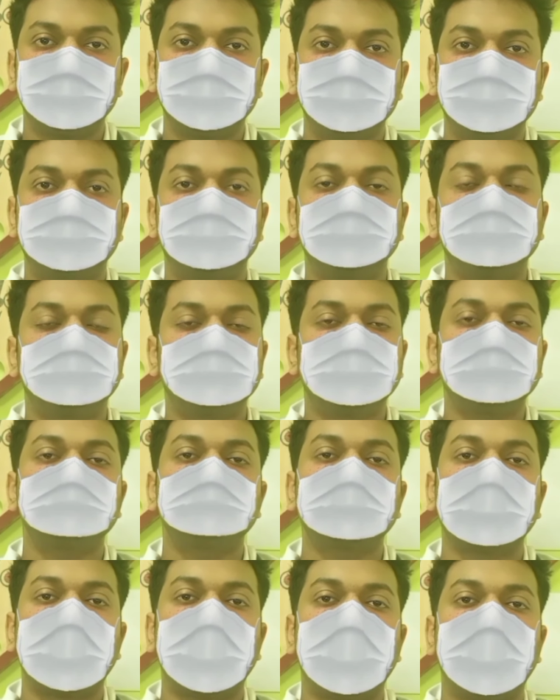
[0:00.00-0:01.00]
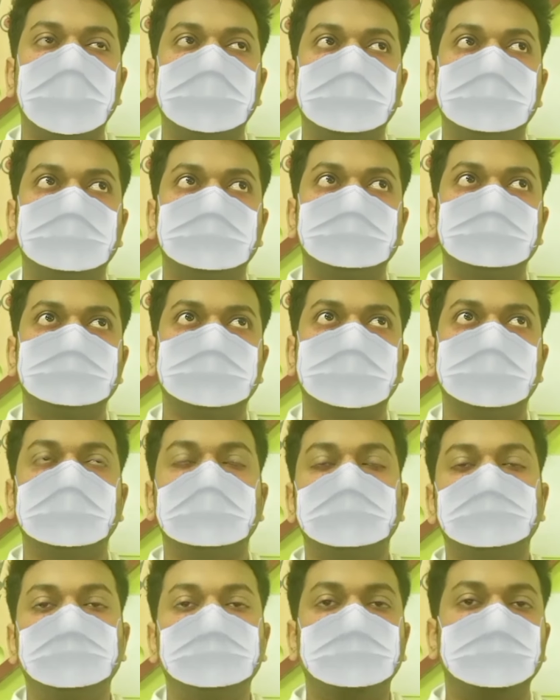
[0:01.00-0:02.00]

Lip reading: She just had a